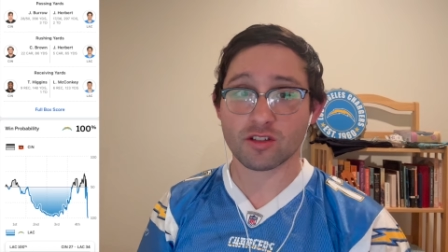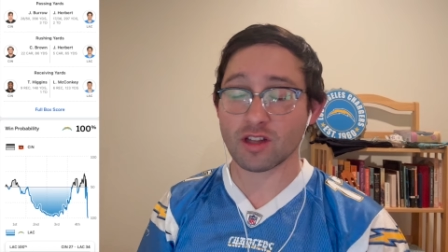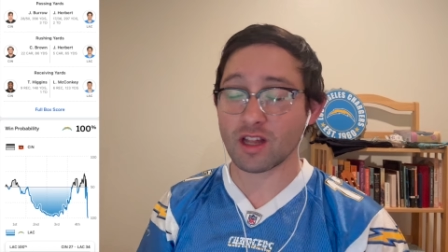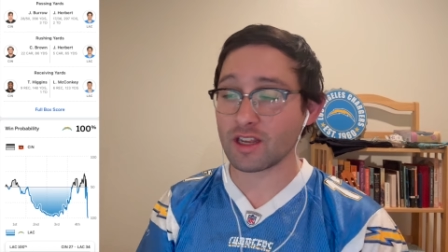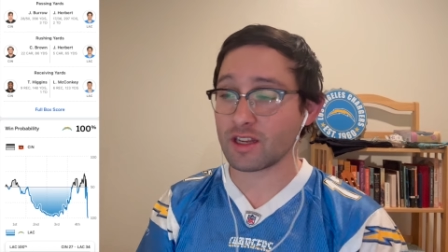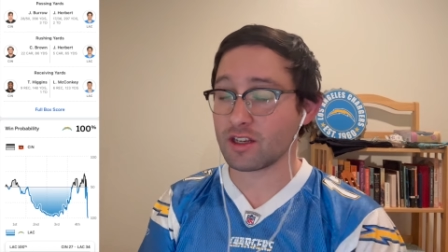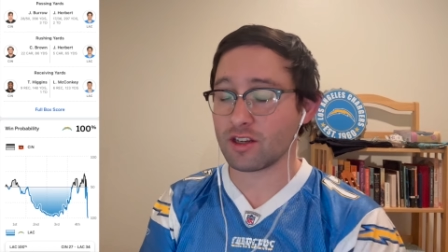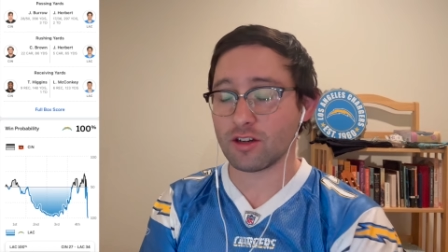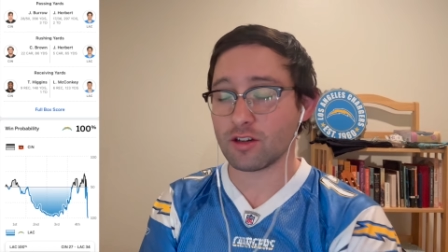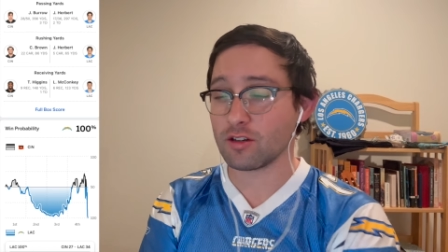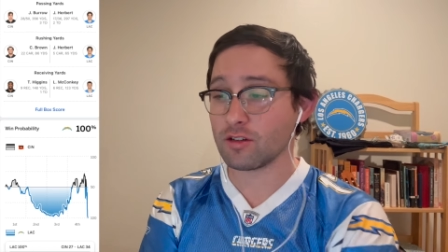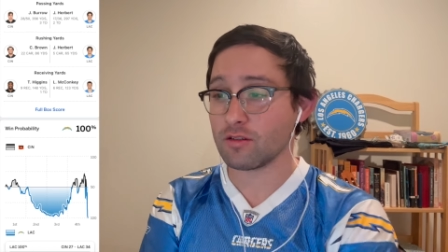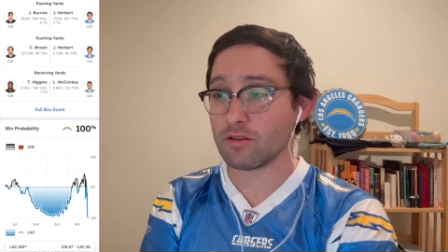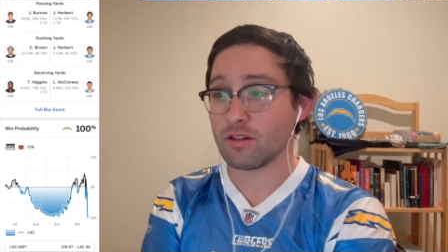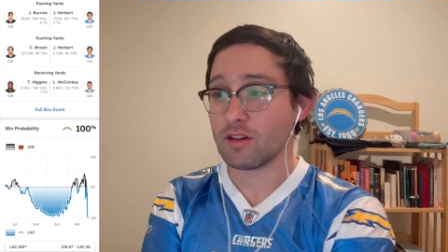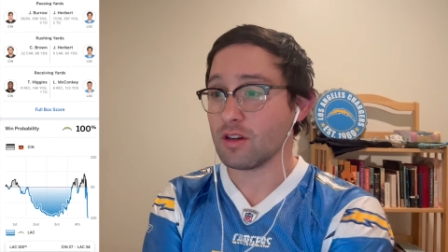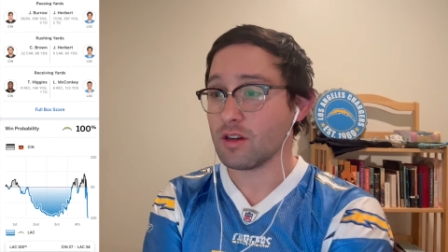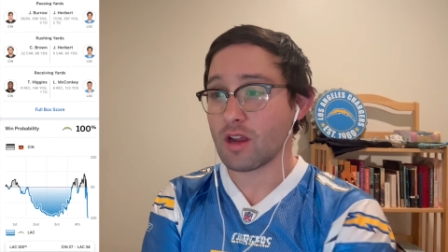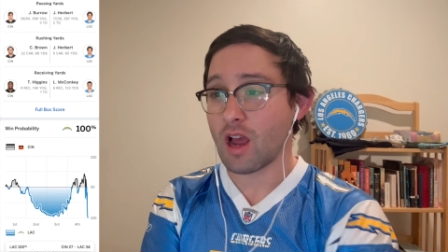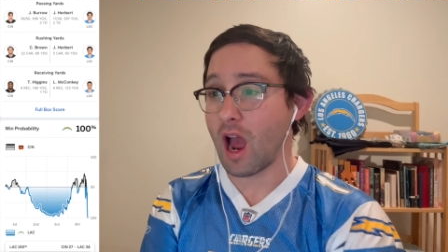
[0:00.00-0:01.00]
Like,
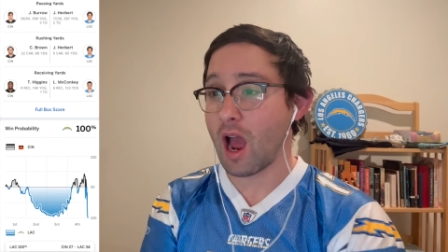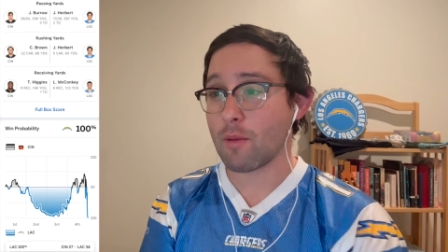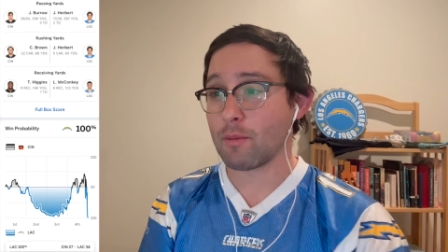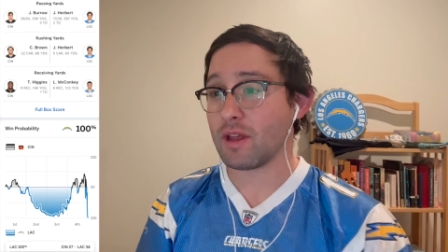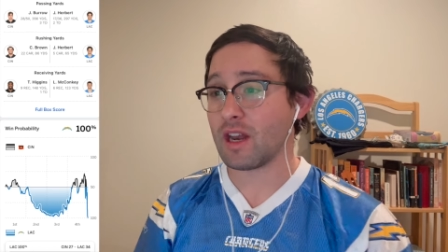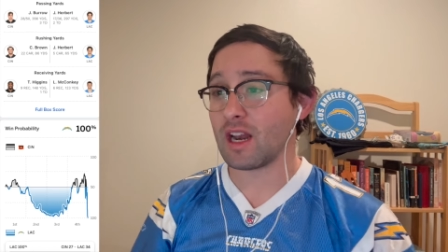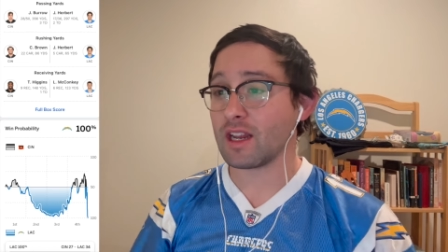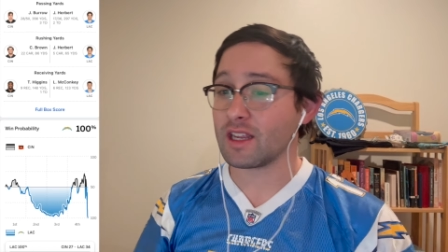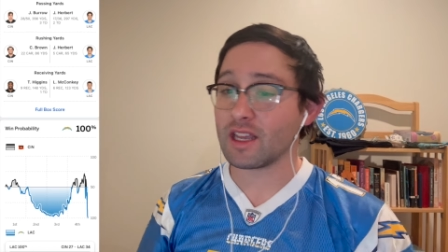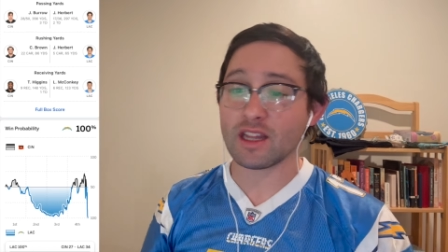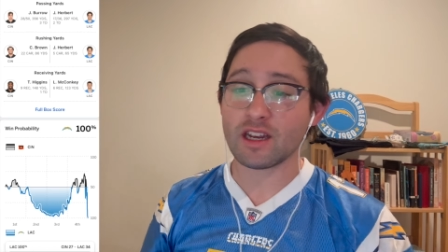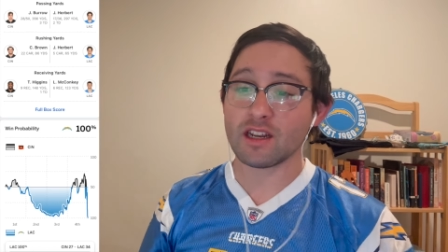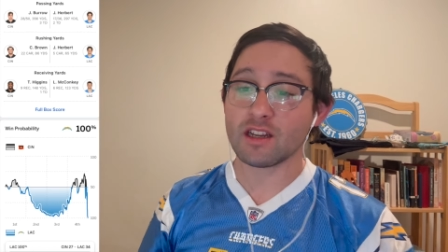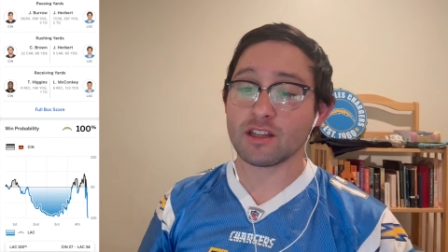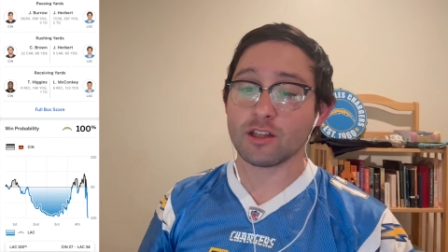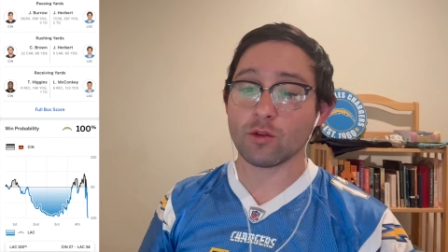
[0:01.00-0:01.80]
I mean, I get it.